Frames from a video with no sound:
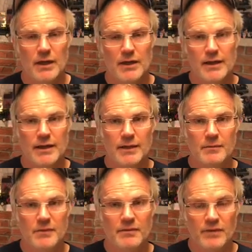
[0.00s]

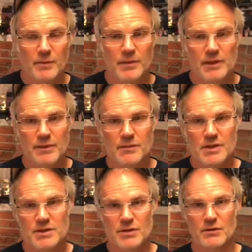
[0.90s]
um, from the
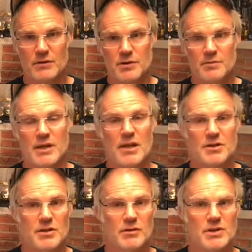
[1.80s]
Leibniz universe because
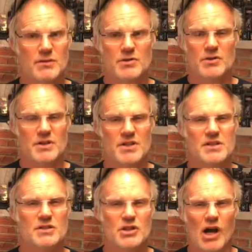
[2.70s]
there is some sort of
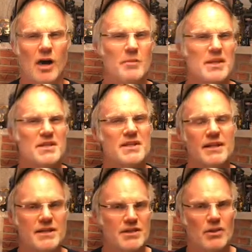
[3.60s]
zombie
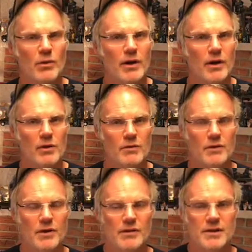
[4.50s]
sickness going on over
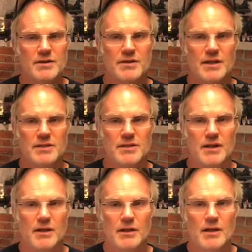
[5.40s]
there that's that's
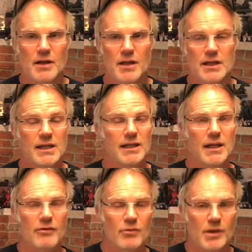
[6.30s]
uh, killing
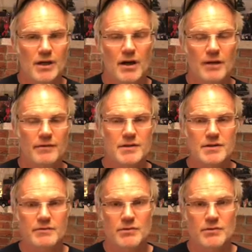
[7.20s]
everybody off and stuff.